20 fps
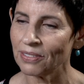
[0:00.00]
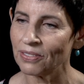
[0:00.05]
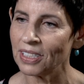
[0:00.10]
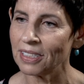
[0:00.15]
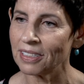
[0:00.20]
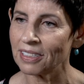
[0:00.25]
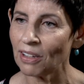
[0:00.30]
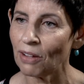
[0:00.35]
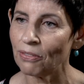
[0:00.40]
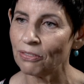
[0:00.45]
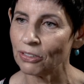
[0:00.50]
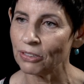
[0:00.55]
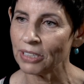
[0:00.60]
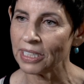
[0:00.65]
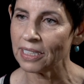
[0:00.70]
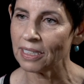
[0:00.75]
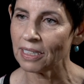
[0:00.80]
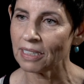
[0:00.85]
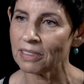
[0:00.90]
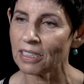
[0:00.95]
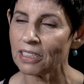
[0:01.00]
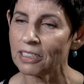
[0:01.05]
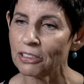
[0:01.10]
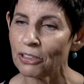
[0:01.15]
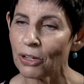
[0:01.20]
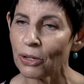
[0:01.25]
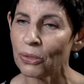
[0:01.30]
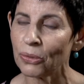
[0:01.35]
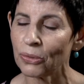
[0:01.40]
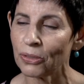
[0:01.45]
of discovery, and I
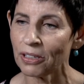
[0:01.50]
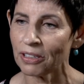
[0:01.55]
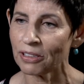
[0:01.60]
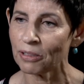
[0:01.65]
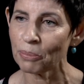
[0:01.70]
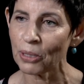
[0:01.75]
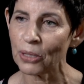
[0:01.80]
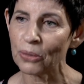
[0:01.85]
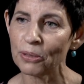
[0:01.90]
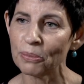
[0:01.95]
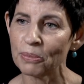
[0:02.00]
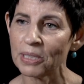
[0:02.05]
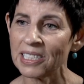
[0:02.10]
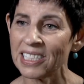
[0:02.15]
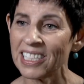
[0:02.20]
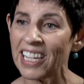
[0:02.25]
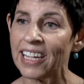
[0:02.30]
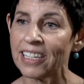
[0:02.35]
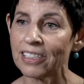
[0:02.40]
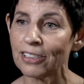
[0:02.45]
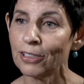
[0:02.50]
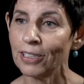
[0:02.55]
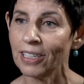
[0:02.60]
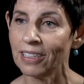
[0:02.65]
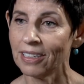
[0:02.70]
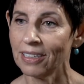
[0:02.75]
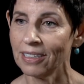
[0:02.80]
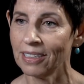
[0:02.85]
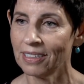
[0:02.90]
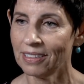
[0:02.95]
know that the poem is dead
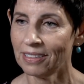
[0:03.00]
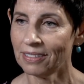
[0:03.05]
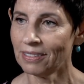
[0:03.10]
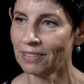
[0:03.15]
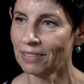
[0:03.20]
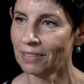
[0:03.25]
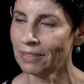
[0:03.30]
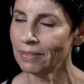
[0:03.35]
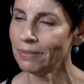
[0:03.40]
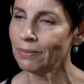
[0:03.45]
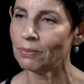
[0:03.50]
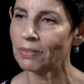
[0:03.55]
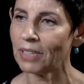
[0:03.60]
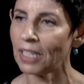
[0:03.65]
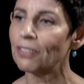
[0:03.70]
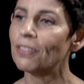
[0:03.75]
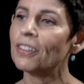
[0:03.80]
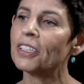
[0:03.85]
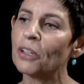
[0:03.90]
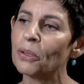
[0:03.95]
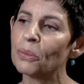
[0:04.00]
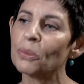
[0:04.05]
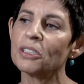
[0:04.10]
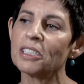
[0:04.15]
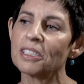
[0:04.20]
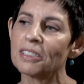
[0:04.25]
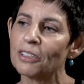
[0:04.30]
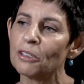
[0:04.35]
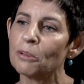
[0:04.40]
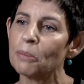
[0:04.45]
if I know what
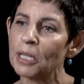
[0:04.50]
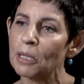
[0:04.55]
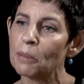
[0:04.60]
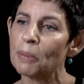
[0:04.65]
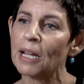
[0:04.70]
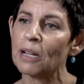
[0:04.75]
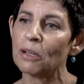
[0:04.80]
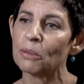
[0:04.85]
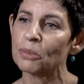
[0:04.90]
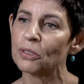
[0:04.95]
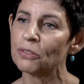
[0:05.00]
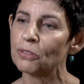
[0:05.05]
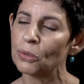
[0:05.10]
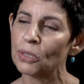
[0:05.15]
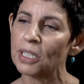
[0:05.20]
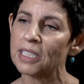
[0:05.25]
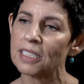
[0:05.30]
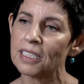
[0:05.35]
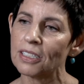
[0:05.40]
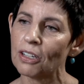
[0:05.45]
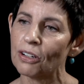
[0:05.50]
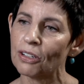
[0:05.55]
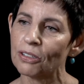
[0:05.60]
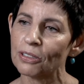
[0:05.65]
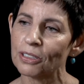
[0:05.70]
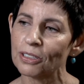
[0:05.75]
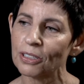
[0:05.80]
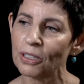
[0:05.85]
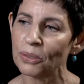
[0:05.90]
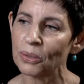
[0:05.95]
it's going to be about before I
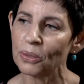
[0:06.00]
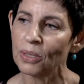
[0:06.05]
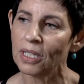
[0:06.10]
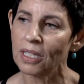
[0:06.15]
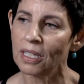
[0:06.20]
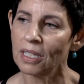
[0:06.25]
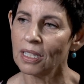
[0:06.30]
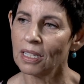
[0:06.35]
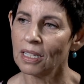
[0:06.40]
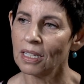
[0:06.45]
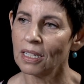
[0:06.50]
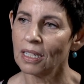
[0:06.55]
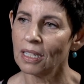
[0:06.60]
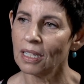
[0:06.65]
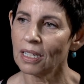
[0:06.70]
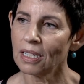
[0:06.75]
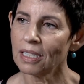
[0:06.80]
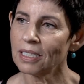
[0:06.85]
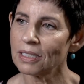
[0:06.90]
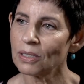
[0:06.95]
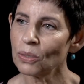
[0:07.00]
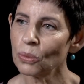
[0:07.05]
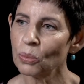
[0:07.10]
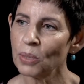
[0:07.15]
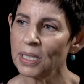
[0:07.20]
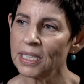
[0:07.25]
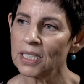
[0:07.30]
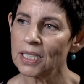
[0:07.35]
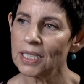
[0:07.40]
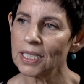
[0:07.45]
start. So it's
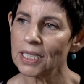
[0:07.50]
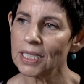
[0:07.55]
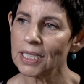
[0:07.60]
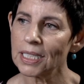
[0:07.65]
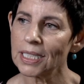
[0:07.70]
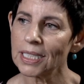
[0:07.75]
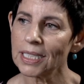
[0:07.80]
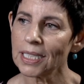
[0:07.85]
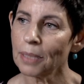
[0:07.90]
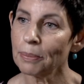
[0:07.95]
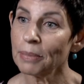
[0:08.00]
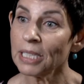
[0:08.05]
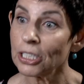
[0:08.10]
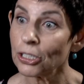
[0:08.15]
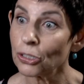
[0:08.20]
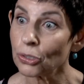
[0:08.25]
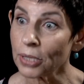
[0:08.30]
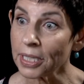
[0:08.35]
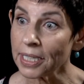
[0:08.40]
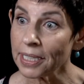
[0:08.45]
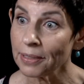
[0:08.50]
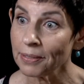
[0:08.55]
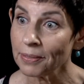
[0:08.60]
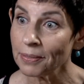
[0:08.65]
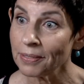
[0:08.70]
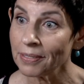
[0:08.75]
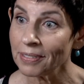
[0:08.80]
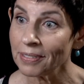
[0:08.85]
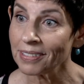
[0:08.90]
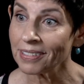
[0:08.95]
always a mystery.
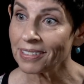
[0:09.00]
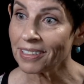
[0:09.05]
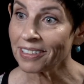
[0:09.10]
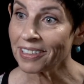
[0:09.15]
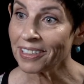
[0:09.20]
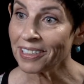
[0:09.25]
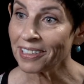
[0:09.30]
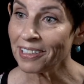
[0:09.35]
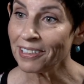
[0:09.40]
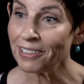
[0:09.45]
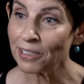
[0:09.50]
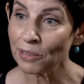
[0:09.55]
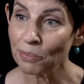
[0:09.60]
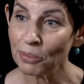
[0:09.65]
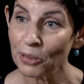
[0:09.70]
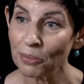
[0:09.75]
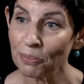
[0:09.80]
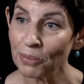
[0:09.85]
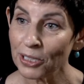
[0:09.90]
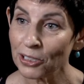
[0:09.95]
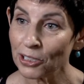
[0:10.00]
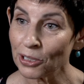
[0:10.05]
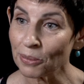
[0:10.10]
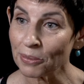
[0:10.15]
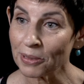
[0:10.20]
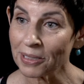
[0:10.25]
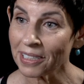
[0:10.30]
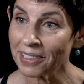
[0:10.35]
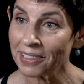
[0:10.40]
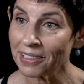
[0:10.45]
I think Elizabeth
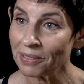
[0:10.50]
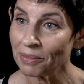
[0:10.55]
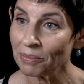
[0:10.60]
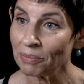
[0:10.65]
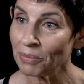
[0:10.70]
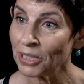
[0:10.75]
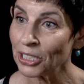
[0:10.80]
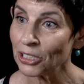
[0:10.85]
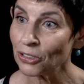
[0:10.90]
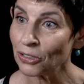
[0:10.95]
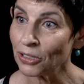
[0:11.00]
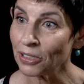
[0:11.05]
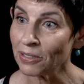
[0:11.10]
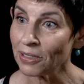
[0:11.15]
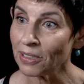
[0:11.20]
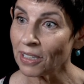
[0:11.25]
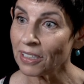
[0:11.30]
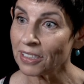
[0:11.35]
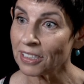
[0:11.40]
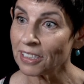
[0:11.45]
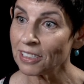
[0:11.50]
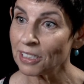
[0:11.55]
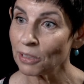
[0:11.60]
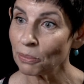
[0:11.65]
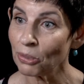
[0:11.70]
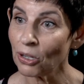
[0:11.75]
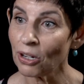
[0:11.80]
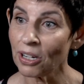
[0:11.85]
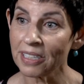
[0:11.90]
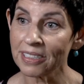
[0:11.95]
Bishop said a mystery and a
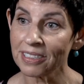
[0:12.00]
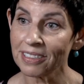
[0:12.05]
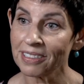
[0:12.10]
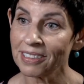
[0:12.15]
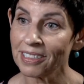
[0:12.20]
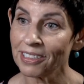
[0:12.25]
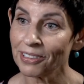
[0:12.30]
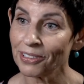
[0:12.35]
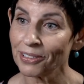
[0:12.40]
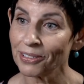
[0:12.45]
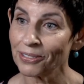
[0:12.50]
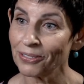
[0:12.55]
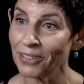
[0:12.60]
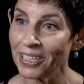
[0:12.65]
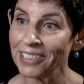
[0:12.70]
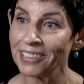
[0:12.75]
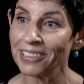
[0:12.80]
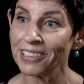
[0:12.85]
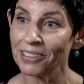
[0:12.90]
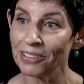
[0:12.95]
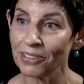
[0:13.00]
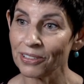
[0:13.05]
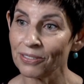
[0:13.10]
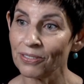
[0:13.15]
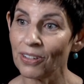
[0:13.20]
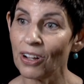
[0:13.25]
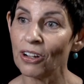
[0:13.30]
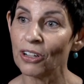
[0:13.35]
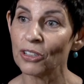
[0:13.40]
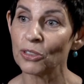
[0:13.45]
surprise and then a great deal
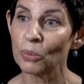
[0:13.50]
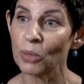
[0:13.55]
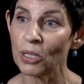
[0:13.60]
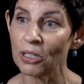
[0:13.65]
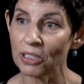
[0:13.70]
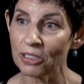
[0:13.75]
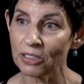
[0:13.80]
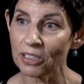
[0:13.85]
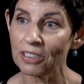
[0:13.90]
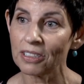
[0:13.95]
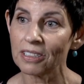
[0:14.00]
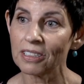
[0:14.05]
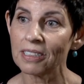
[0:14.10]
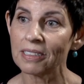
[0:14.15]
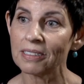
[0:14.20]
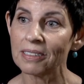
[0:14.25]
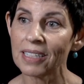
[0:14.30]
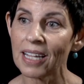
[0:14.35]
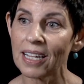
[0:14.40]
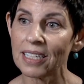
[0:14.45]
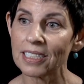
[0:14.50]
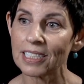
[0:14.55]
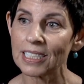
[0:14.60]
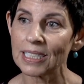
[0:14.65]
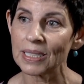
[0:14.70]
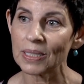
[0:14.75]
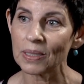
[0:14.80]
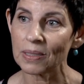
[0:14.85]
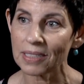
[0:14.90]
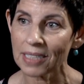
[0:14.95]
of hard work, and
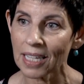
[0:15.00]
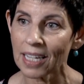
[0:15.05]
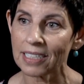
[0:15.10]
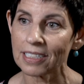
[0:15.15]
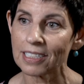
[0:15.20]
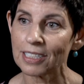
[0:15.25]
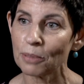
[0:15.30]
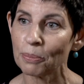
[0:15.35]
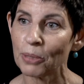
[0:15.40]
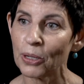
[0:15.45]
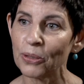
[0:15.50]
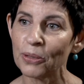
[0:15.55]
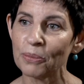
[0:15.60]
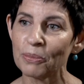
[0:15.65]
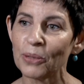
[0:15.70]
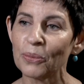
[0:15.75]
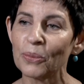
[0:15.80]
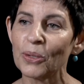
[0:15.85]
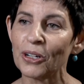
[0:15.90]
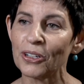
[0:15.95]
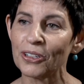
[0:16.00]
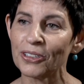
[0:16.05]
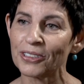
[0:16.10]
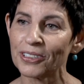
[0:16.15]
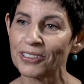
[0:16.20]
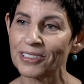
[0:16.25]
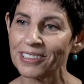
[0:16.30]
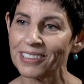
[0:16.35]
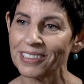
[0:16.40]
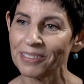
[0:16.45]
that's the poem that
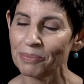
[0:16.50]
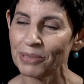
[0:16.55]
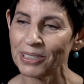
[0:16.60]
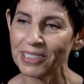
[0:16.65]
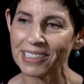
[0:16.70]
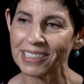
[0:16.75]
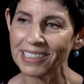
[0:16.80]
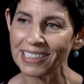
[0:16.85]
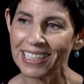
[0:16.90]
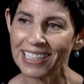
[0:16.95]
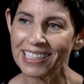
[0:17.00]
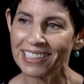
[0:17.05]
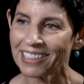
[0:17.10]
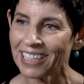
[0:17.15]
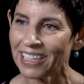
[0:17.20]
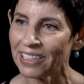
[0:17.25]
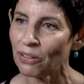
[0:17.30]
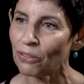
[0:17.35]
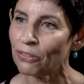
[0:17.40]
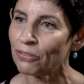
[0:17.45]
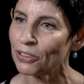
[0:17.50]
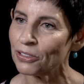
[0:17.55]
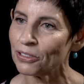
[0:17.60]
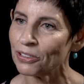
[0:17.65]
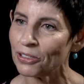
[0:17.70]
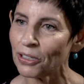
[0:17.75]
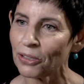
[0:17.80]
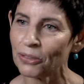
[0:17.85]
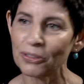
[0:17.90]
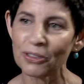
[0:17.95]
works. But they
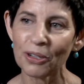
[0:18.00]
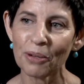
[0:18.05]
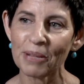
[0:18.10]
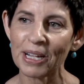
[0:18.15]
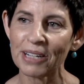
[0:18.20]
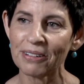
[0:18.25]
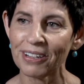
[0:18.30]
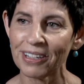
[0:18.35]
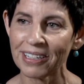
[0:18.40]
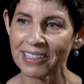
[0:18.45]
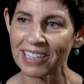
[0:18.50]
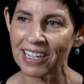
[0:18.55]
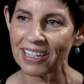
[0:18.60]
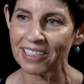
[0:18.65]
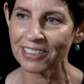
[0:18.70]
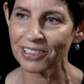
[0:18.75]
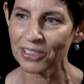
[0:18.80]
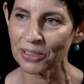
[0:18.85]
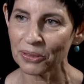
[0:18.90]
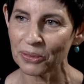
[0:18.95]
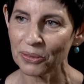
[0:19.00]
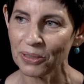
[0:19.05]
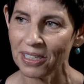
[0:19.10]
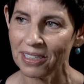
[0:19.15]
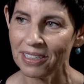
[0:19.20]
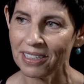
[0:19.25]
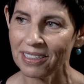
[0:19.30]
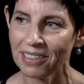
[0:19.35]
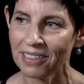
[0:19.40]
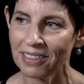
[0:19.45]
often don't come out like that. So
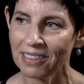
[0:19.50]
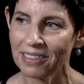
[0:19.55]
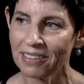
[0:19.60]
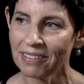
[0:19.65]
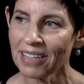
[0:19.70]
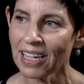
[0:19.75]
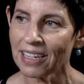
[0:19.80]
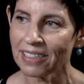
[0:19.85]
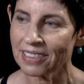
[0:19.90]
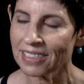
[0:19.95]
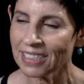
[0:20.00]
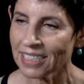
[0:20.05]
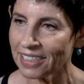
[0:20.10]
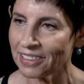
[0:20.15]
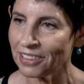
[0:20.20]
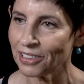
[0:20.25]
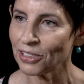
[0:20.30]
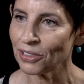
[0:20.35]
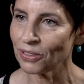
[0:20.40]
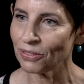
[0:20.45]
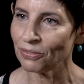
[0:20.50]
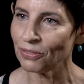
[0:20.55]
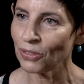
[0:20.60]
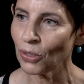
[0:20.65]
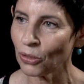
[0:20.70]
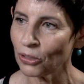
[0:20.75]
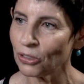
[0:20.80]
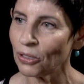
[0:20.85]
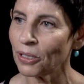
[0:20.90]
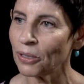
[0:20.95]
that sense of
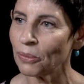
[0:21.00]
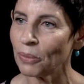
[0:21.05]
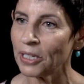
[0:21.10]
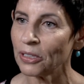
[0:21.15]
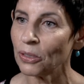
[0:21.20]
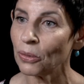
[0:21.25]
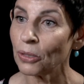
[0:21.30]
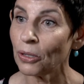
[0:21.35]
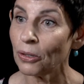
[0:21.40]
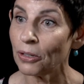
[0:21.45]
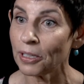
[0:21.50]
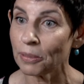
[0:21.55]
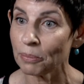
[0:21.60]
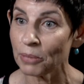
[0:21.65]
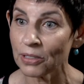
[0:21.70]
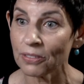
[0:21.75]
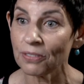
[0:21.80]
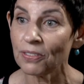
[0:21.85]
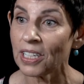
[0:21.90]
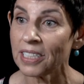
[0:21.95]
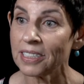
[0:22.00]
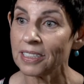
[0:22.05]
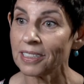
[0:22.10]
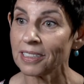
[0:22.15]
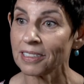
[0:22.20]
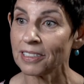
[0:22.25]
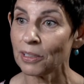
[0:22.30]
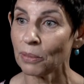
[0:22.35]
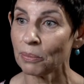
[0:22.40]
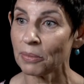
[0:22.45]
not knowing where you're going but
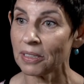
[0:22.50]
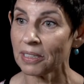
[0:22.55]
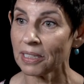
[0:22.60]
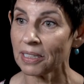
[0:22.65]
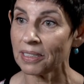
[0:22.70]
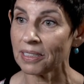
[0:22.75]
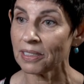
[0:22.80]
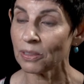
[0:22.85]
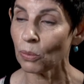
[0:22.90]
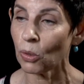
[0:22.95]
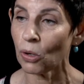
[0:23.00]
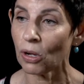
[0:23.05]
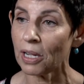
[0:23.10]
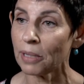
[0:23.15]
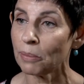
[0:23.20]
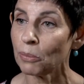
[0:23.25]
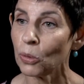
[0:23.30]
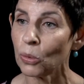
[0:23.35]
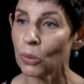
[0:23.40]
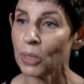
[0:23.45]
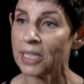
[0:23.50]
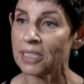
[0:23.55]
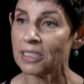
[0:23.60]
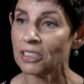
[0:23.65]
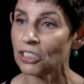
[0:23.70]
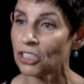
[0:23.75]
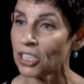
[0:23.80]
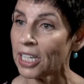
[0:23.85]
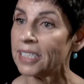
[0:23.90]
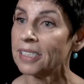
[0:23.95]
finding something is what I'm
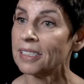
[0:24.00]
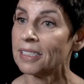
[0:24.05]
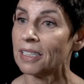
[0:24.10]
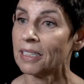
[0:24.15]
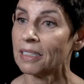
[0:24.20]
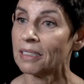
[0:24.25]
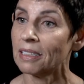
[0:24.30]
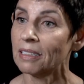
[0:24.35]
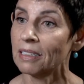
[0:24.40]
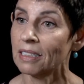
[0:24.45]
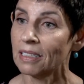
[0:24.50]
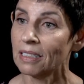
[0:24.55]
always chasing.